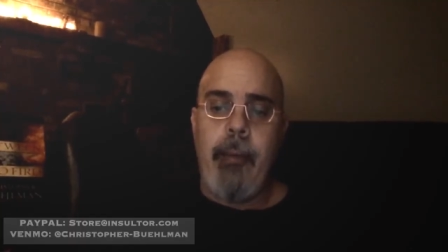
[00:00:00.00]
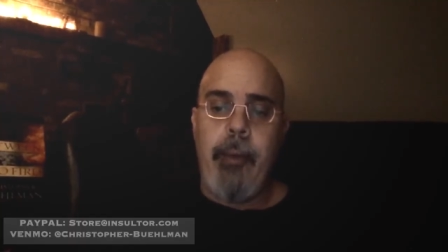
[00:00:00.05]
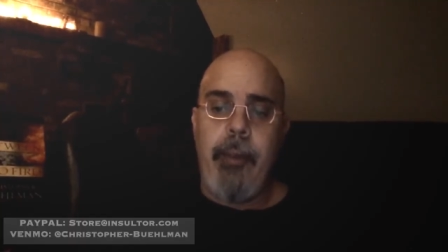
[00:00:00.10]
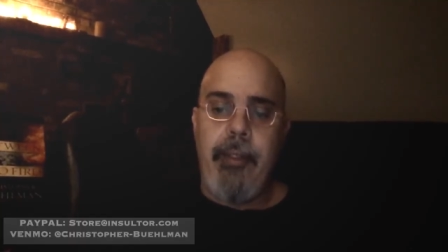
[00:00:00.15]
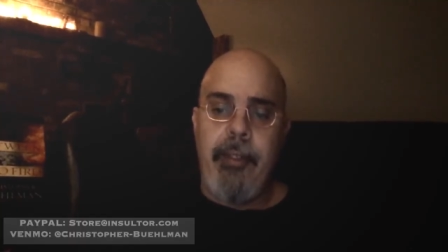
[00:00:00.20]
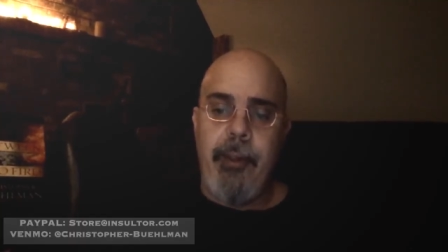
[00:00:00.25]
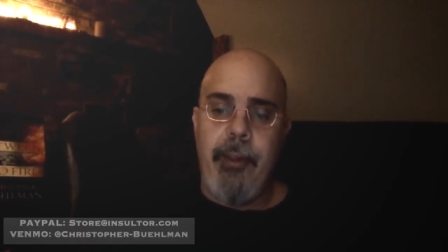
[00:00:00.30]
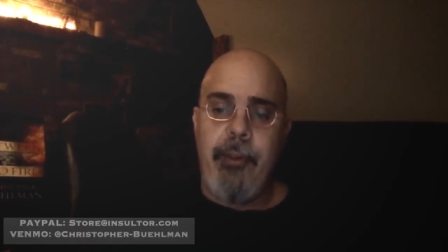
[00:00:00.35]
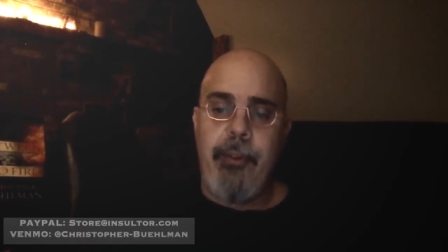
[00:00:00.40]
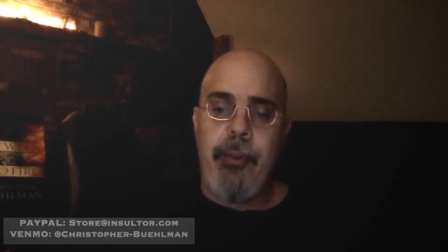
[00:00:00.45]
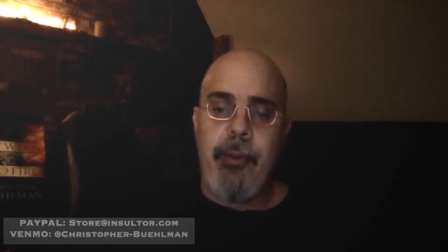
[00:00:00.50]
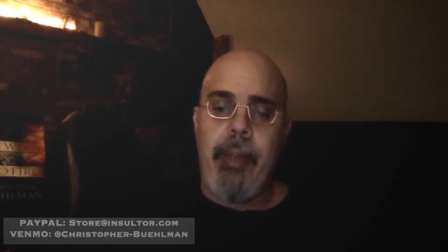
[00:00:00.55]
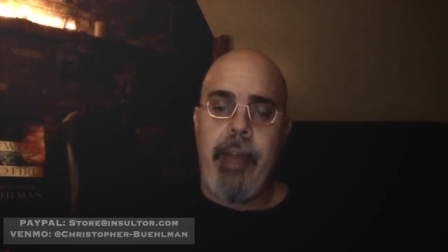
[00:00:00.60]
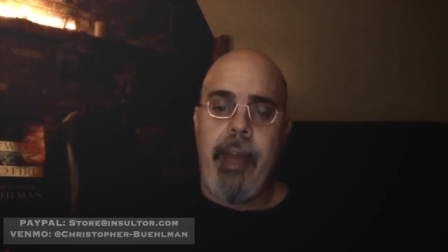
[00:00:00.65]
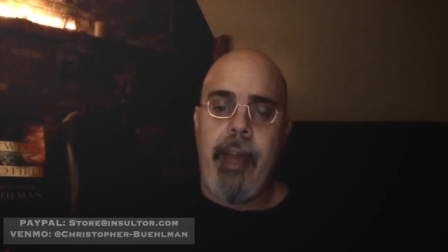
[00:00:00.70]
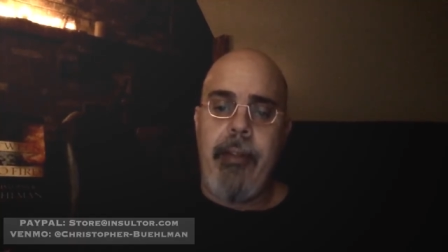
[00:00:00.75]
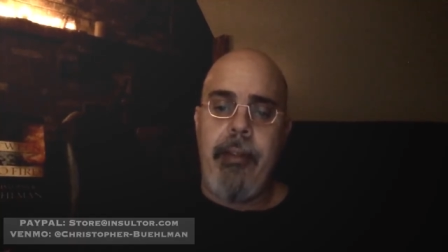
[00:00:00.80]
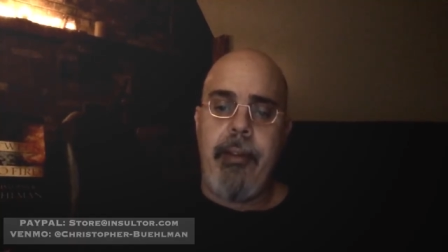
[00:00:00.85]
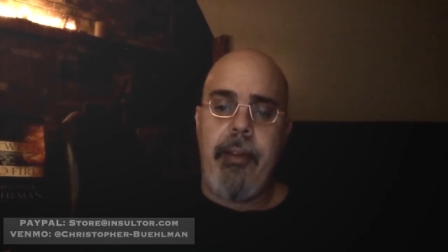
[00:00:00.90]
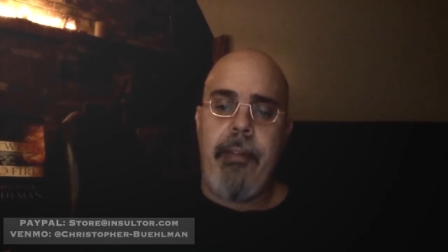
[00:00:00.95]
with those who
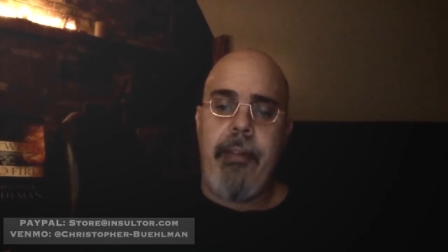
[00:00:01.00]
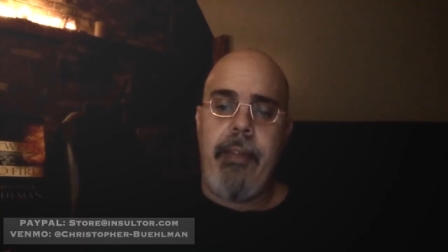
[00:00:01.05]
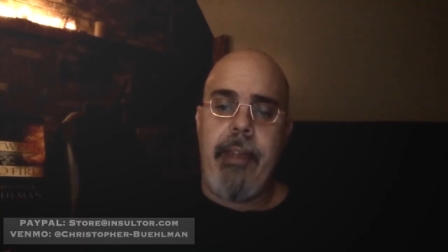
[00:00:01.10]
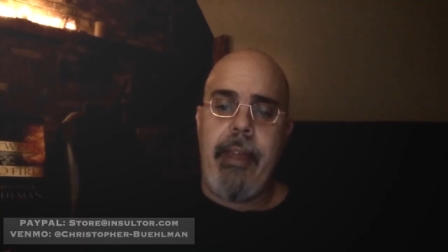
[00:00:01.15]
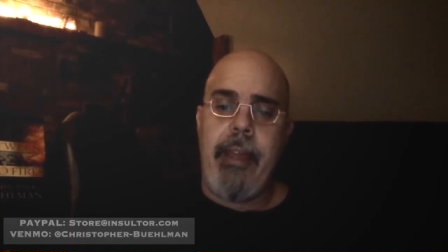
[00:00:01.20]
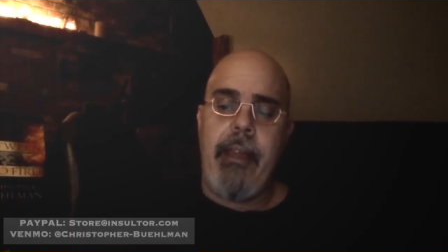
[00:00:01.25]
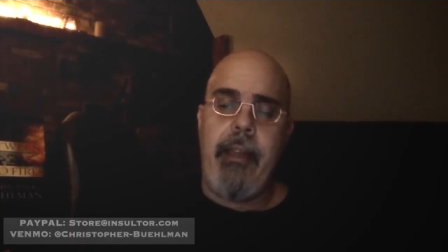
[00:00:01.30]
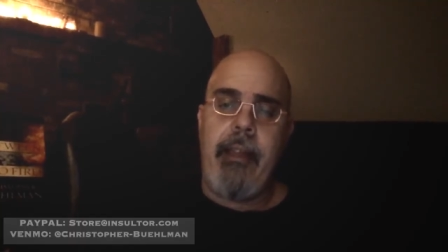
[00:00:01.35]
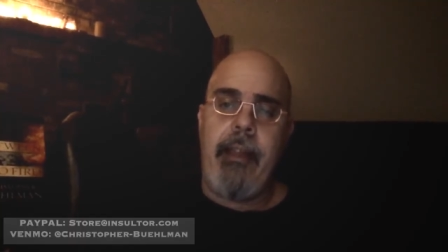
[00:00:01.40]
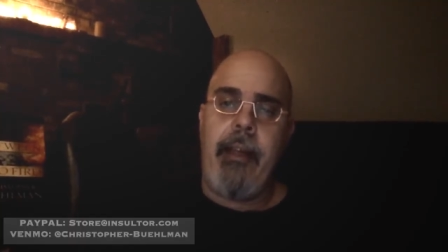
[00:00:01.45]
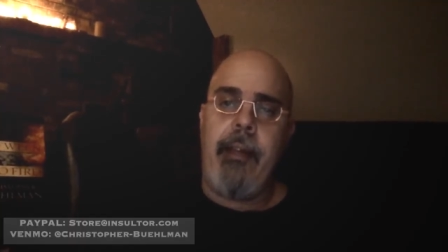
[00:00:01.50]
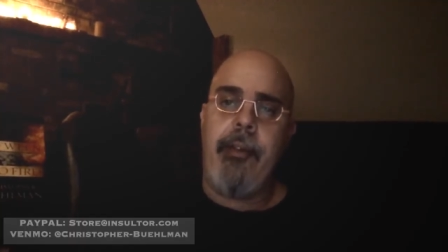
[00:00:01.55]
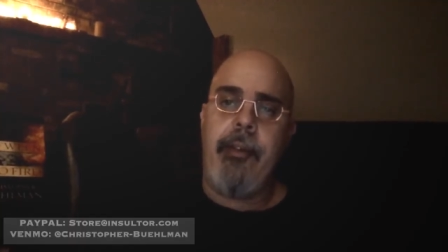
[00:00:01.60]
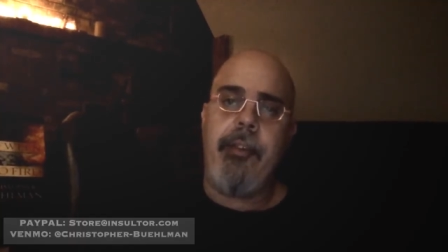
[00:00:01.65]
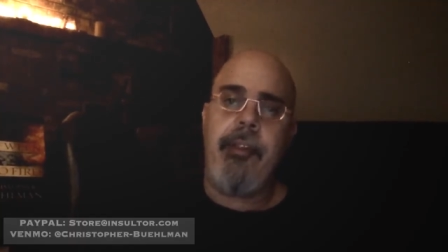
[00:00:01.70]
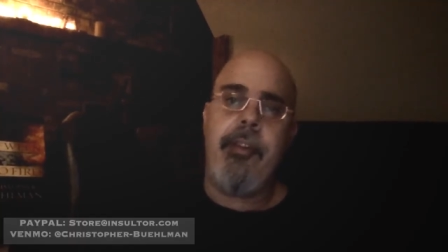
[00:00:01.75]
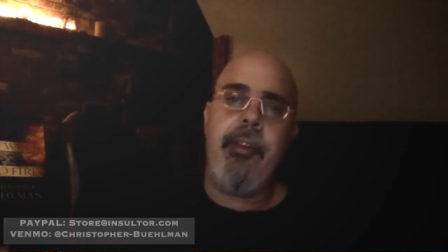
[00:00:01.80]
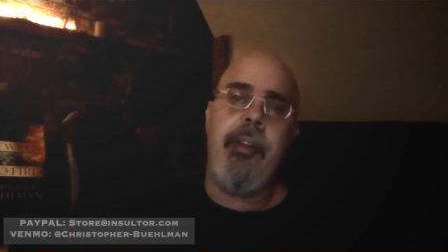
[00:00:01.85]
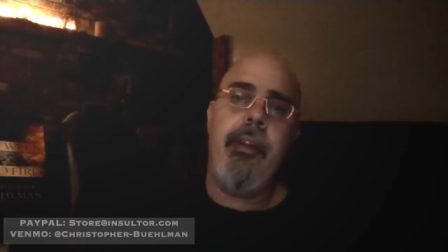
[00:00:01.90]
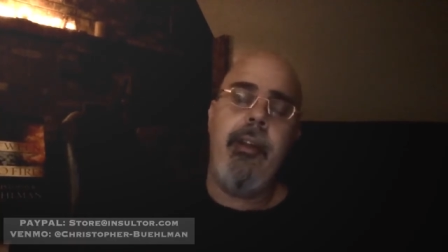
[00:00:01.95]
gathered at the
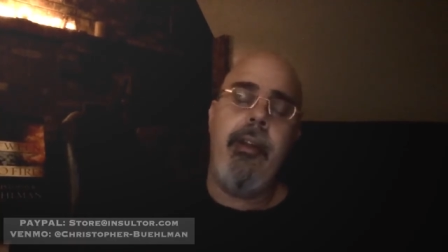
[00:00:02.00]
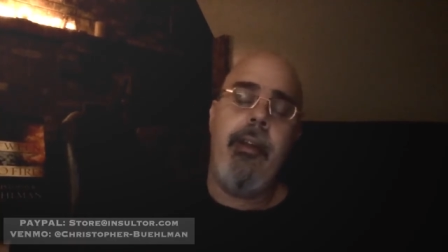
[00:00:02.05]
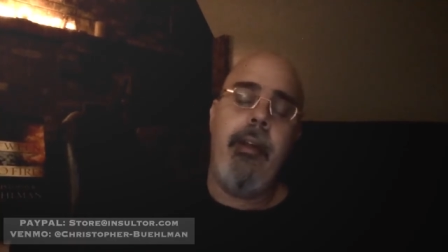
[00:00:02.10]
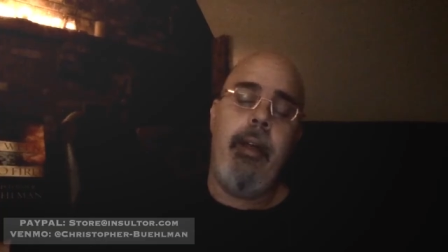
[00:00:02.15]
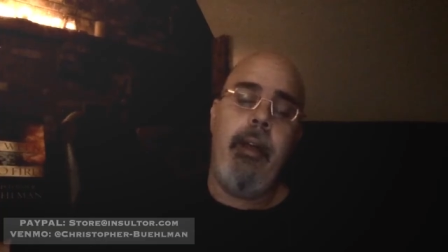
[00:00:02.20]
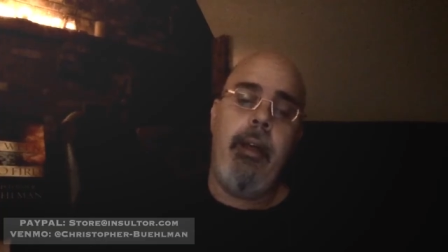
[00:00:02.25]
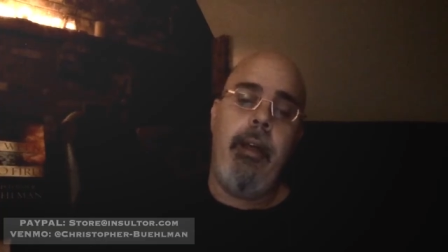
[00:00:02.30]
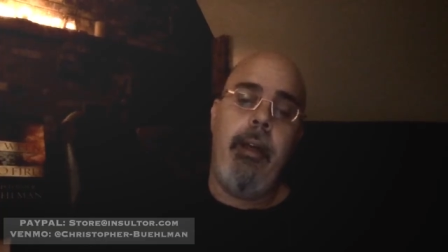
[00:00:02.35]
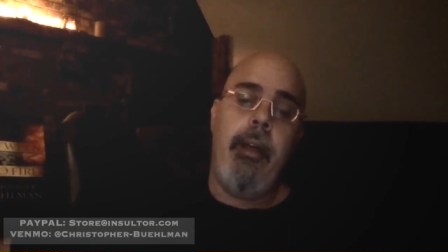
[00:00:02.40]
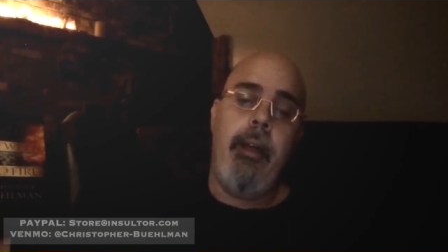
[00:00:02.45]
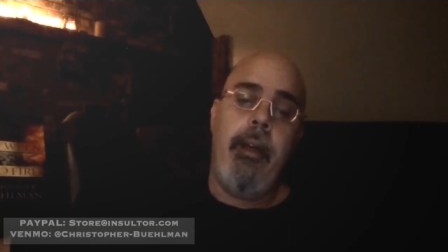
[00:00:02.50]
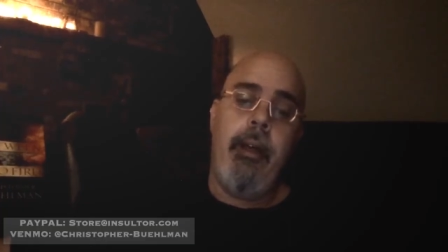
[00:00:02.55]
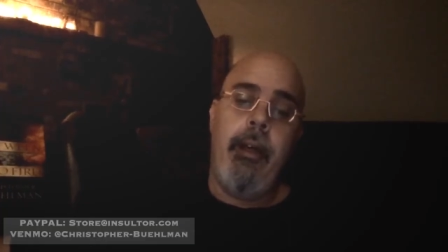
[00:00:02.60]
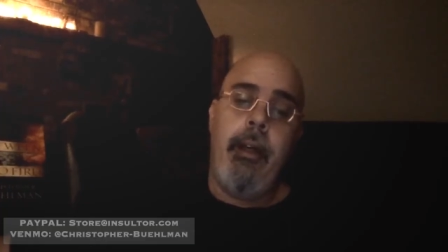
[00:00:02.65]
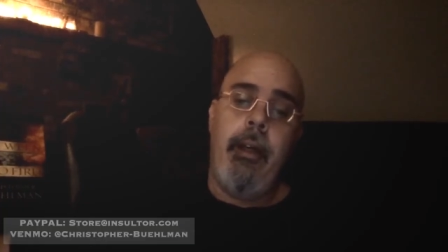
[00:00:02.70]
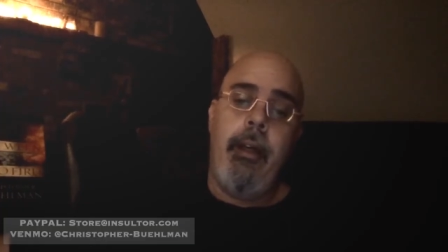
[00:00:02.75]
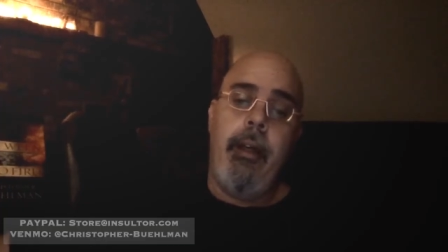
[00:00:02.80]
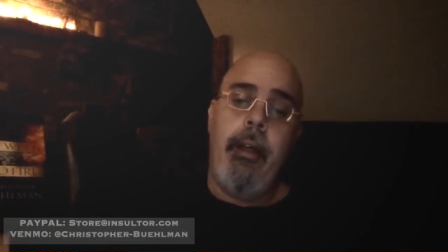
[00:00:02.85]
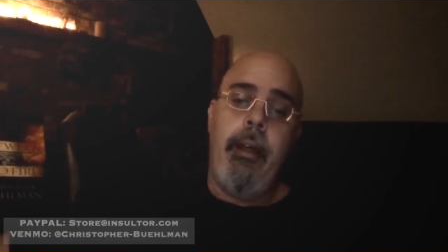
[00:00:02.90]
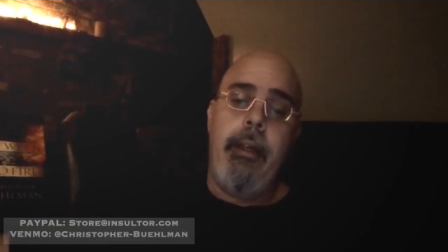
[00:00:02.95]
alehouse,
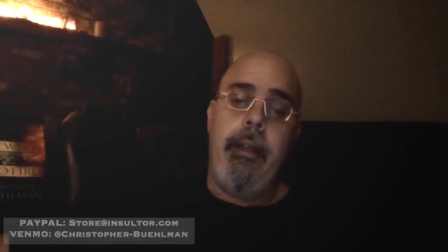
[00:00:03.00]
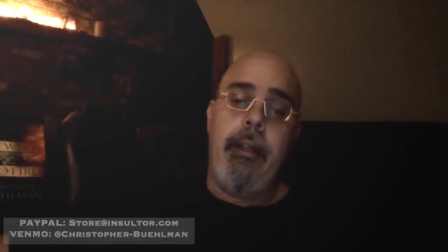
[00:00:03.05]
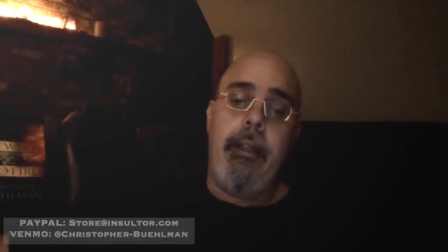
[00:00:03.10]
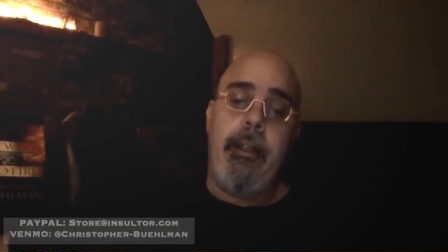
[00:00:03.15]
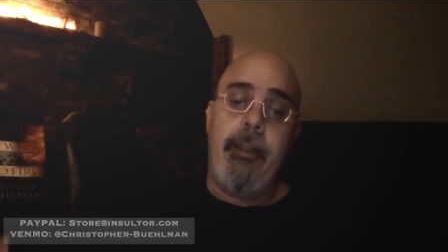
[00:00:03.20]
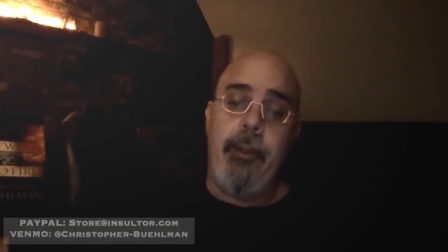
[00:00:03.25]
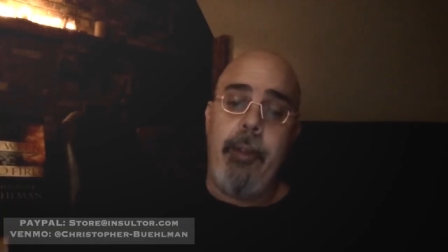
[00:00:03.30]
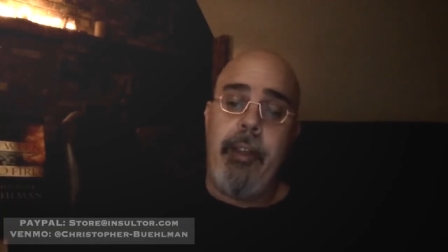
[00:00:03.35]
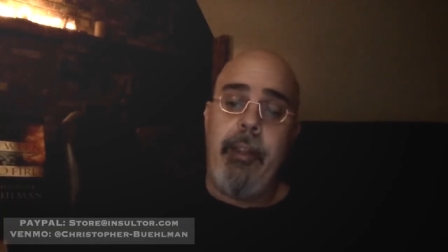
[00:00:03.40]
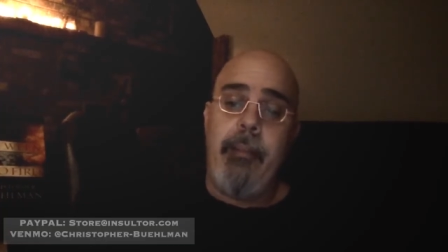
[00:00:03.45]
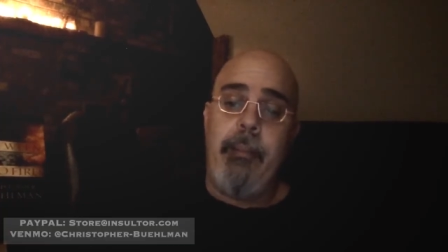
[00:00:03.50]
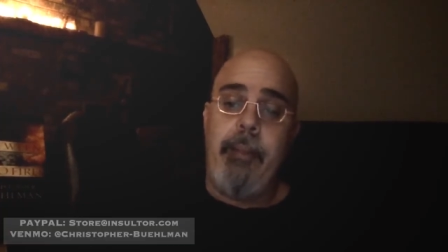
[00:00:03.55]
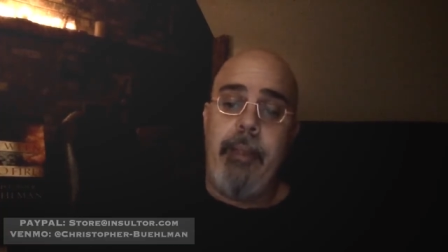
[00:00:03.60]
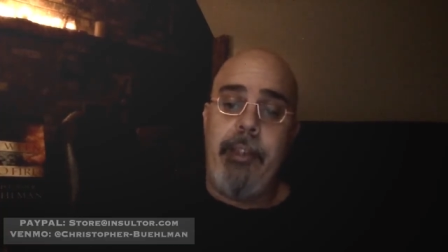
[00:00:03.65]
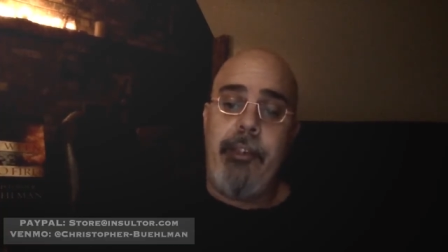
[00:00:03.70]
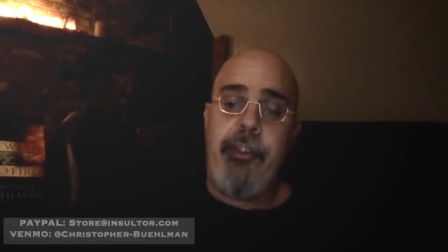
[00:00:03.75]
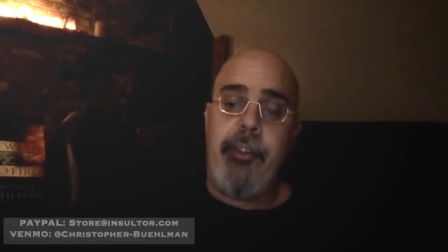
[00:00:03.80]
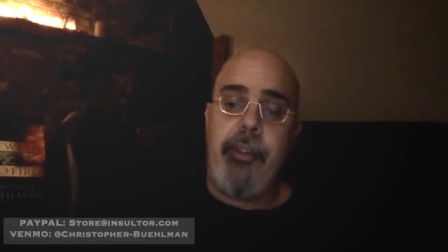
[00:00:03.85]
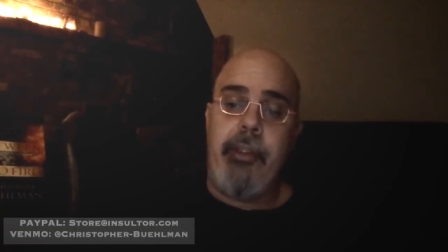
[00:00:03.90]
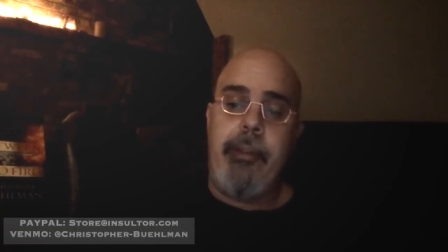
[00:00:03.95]
including the
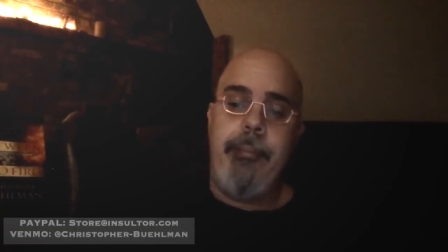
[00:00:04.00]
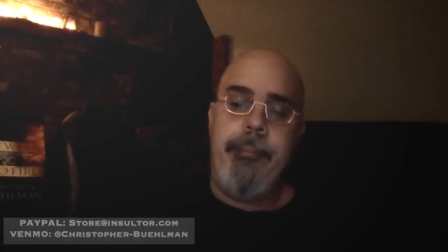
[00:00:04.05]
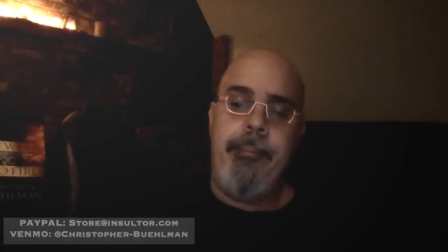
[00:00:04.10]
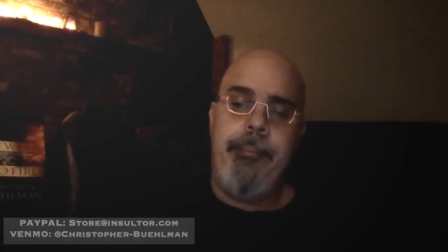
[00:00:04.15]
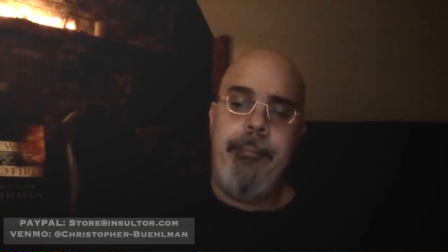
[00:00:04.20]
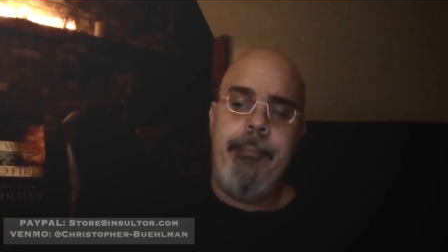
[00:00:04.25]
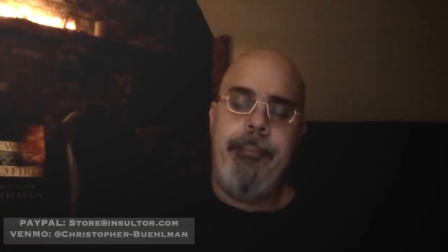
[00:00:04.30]
militia.